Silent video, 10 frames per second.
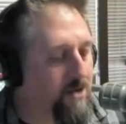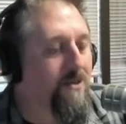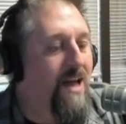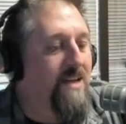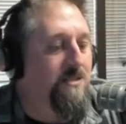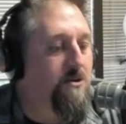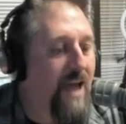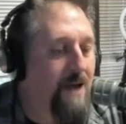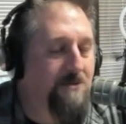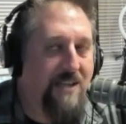win your last 2
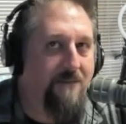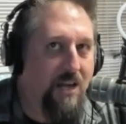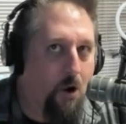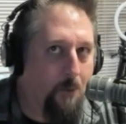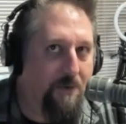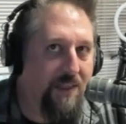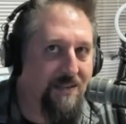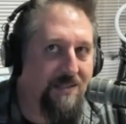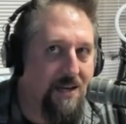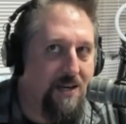games to have any hope of
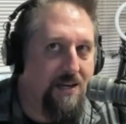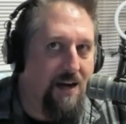this,